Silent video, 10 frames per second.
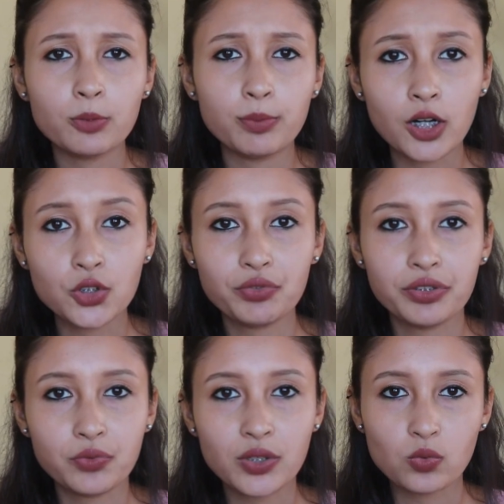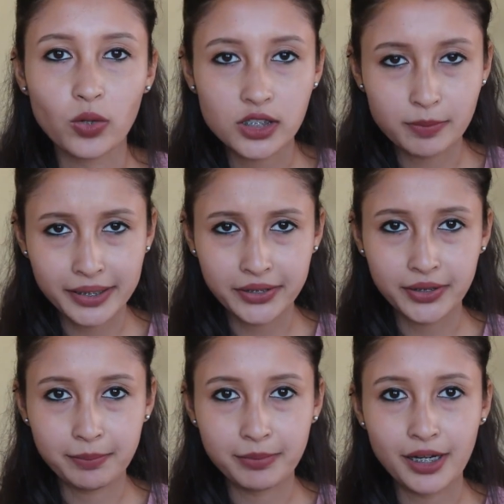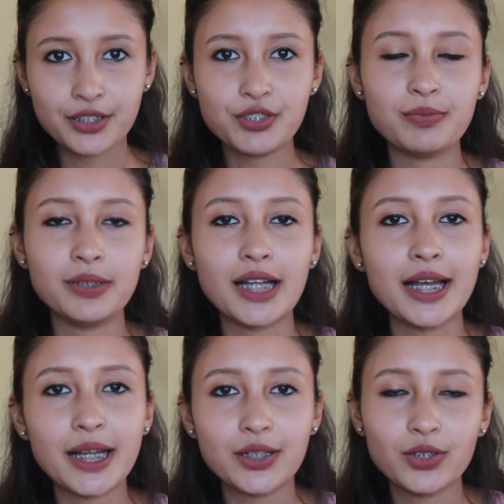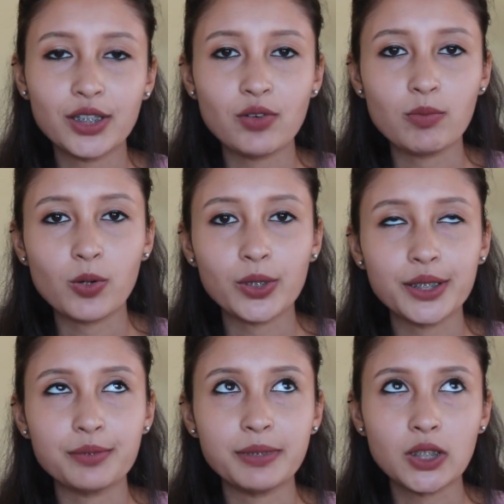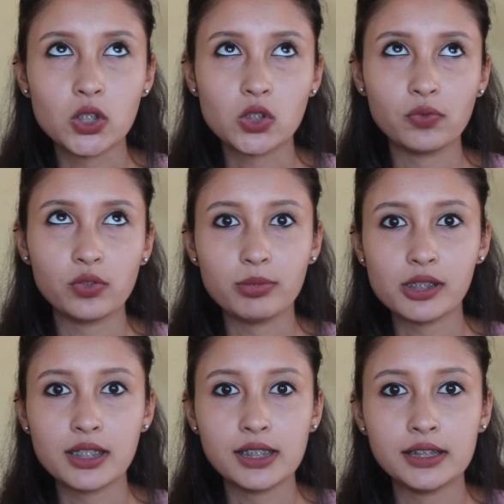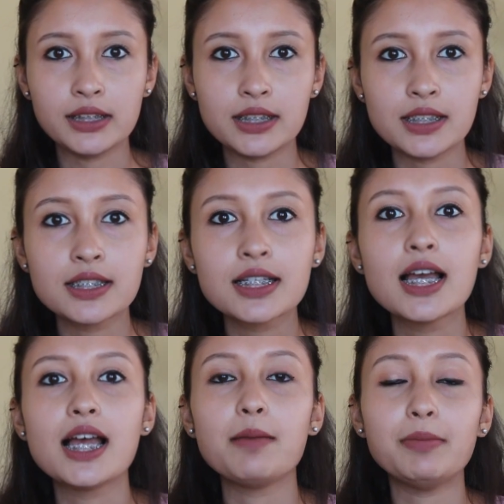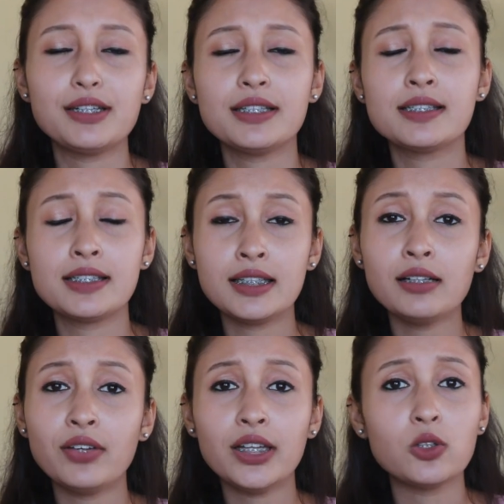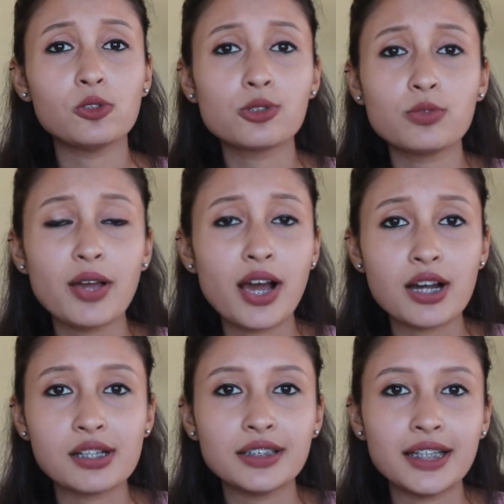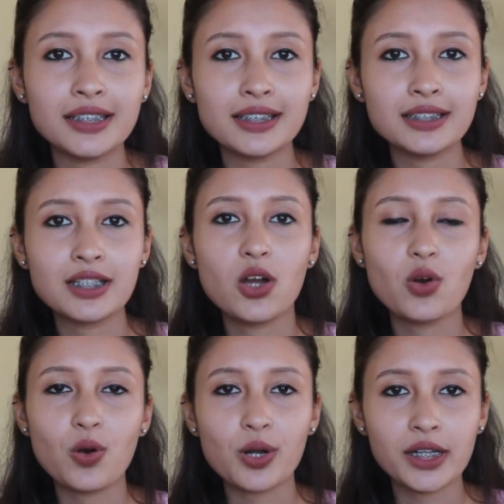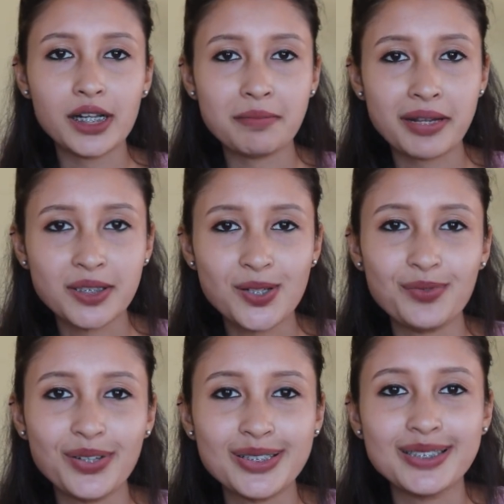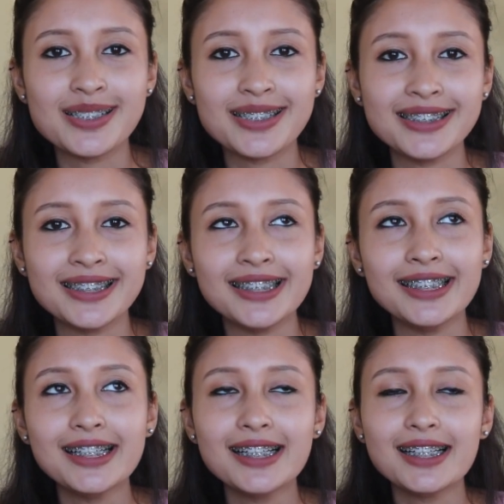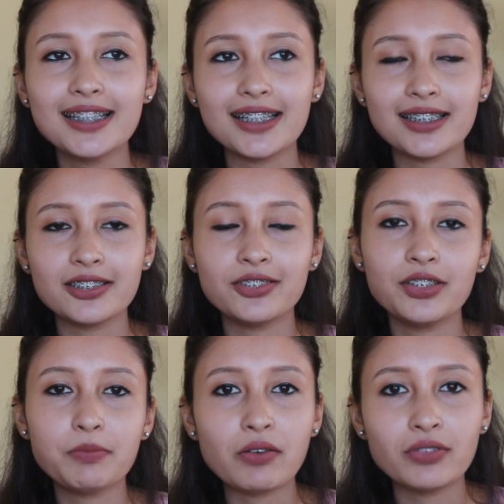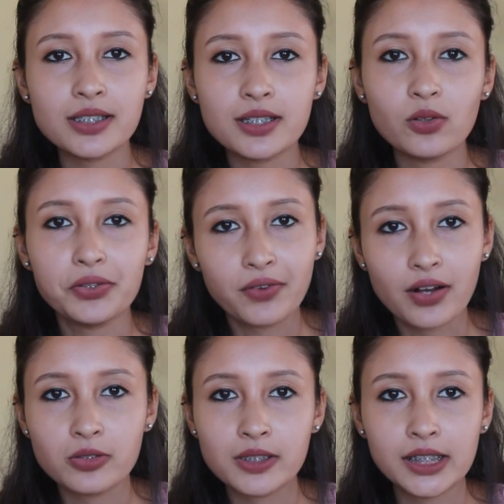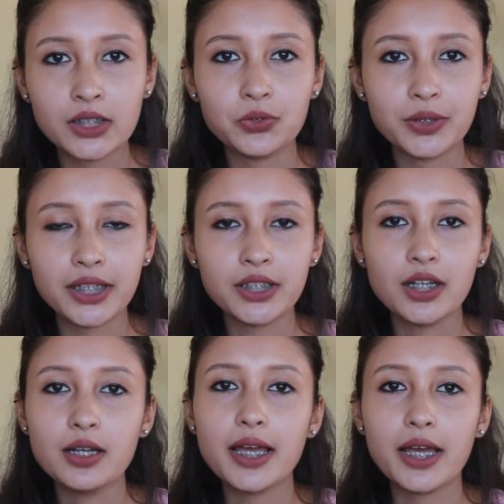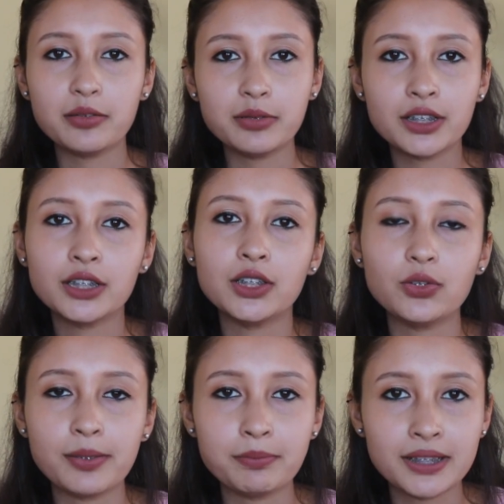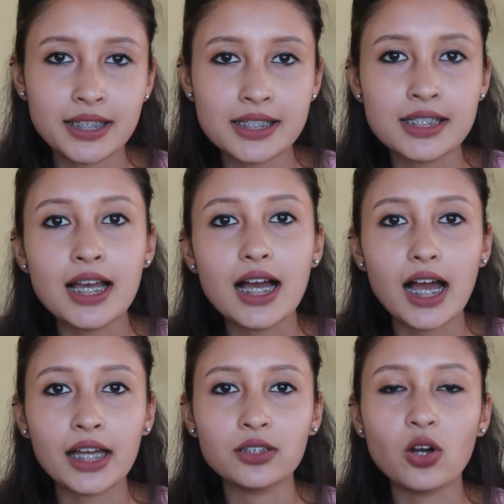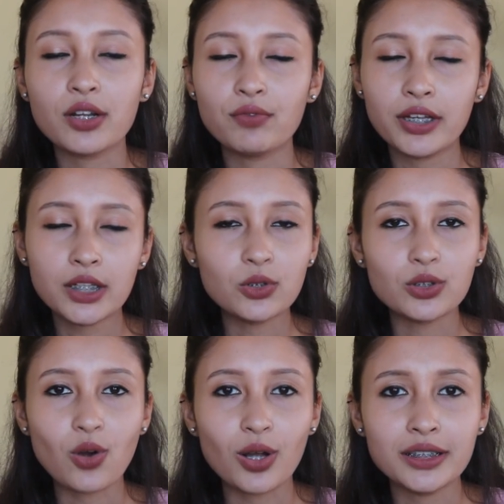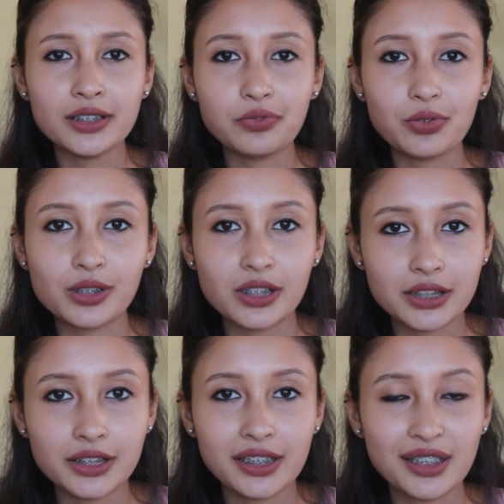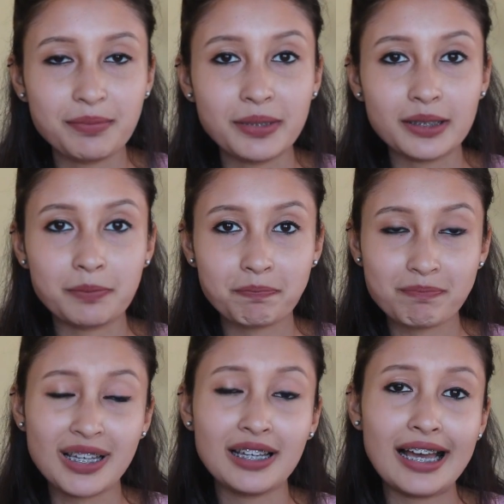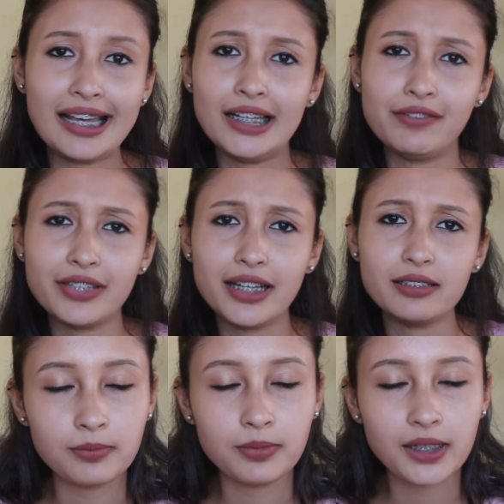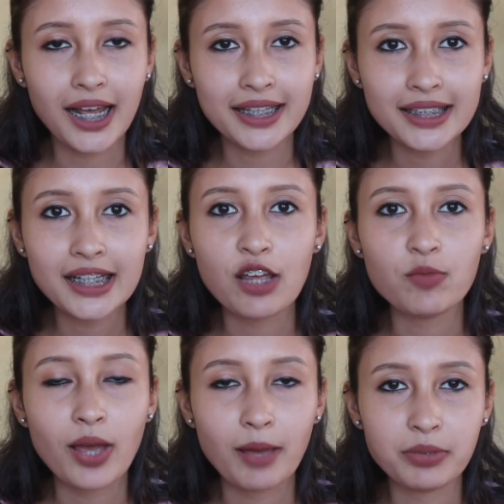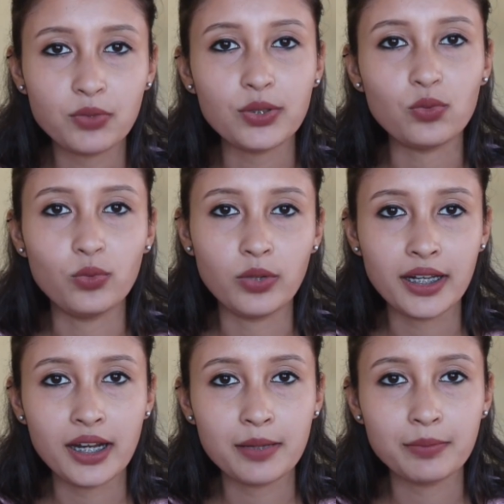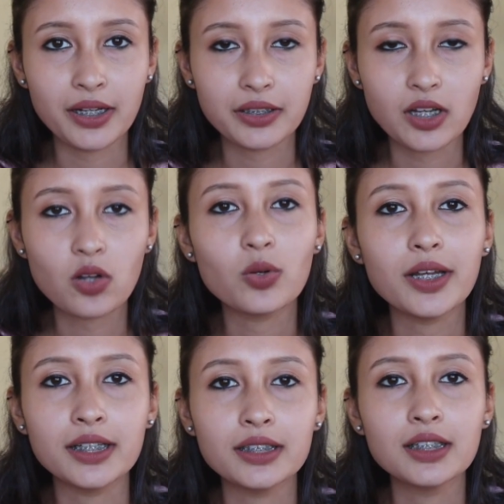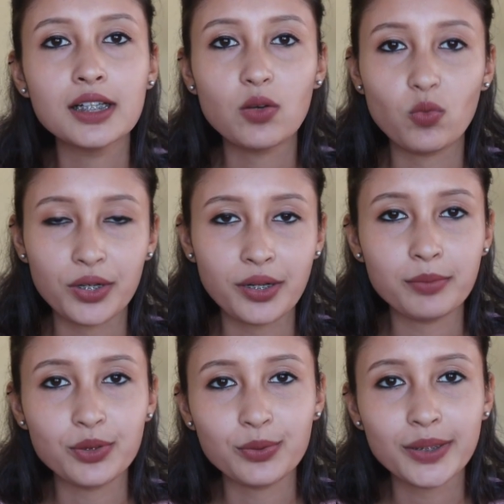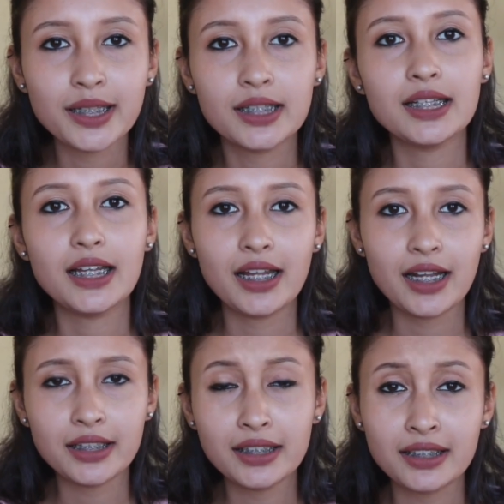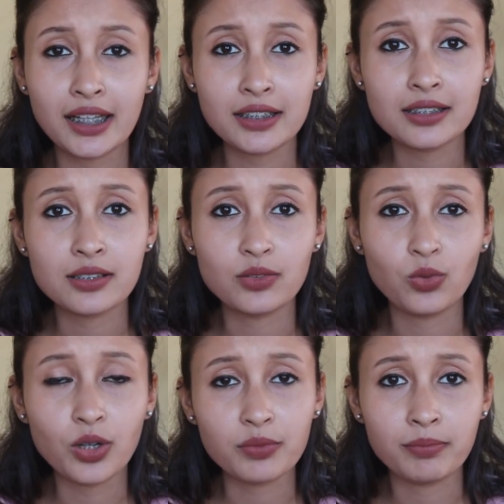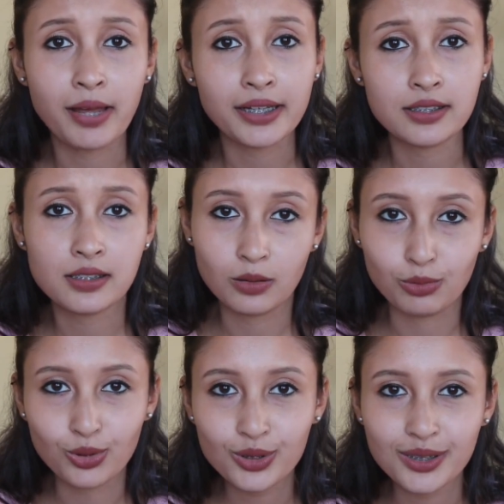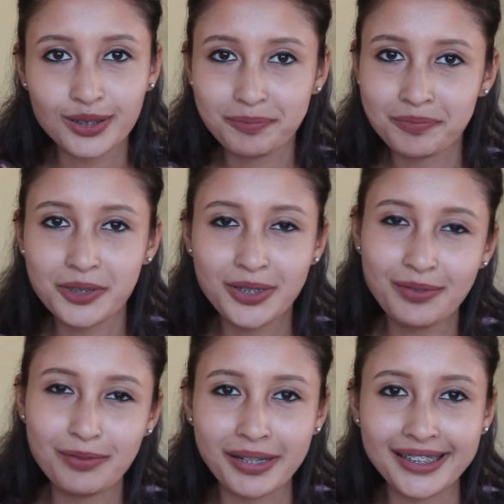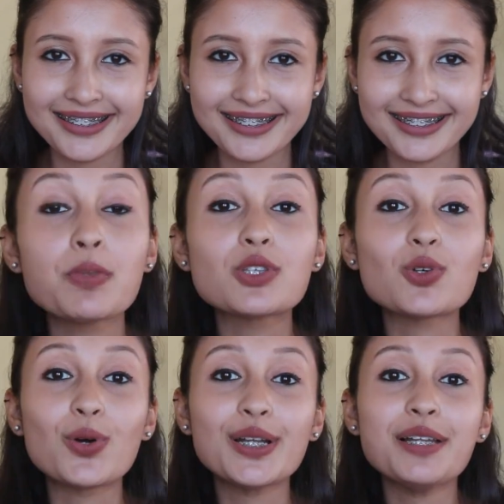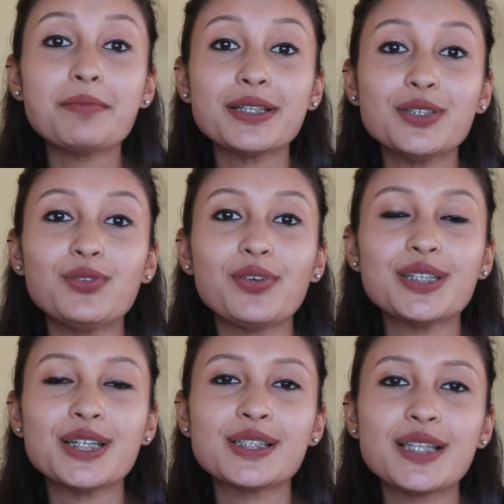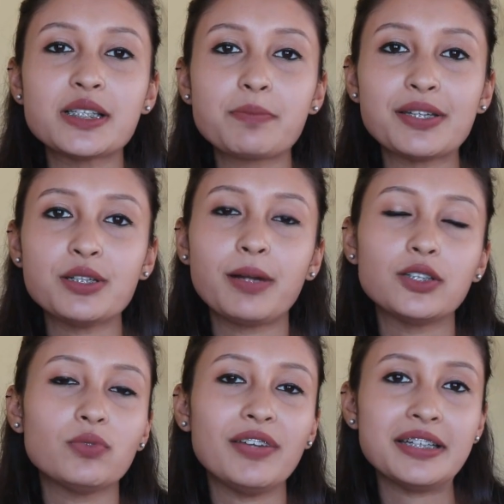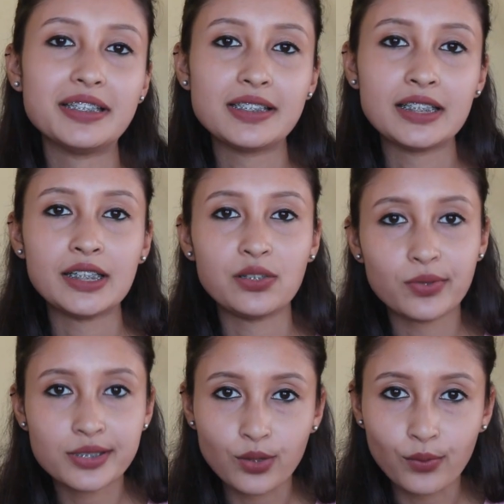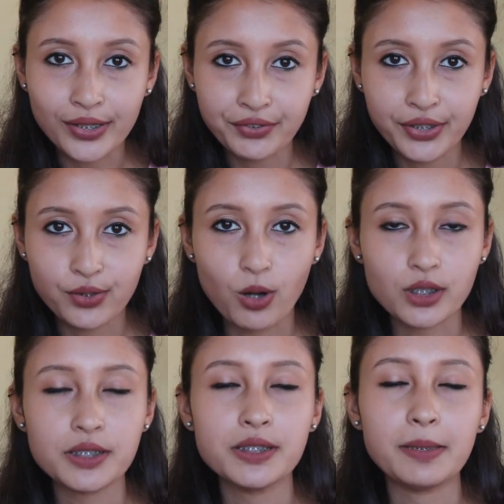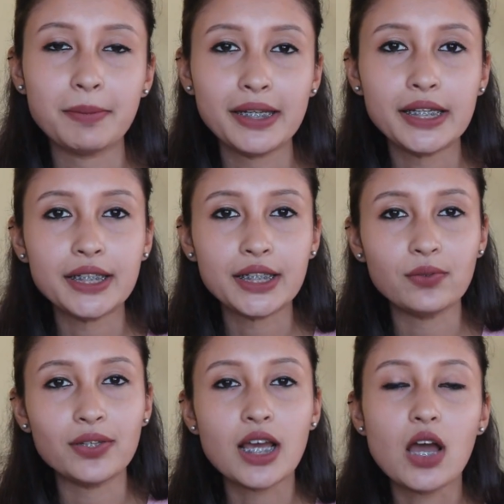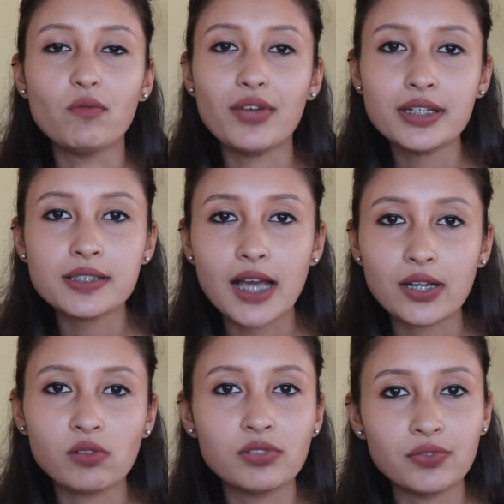the branch which was once my dream branch, but I had to give up on it because of a few personal reasons. But still very close to my heart, that is oral and maxillofacial surgery. And during my first round of counseling to get admission into MDS, I had got a very good college for surgery, but I left that. But I think I'm happy with where I am right now and what I'm doing, and I think that is what matters the most, so never mind. So oral and maxillofacial is that special branch of dentistry in which the well-trained doctors, they mainly deal with various kind of